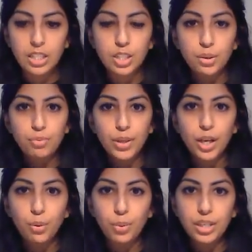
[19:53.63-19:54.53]
So if we
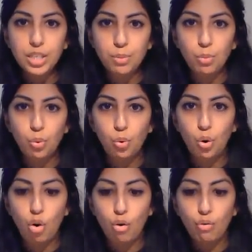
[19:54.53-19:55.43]
go into
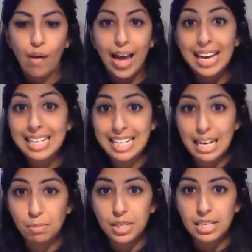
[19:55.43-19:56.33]
more of ACE
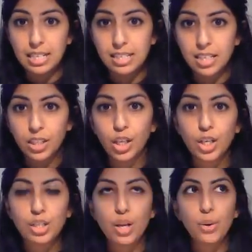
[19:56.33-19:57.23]
inhibitors,
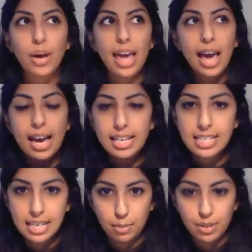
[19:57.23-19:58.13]
so
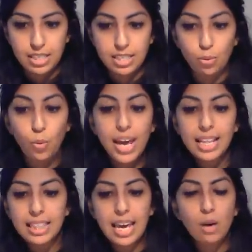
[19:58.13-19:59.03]
ACE inhibitors, the way
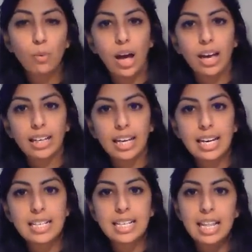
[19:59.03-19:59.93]
that they work
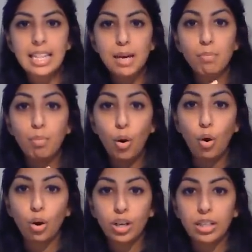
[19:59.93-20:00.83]
is that they
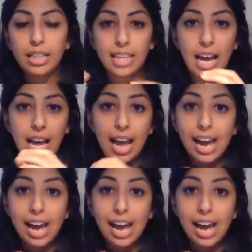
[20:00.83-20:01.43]
block that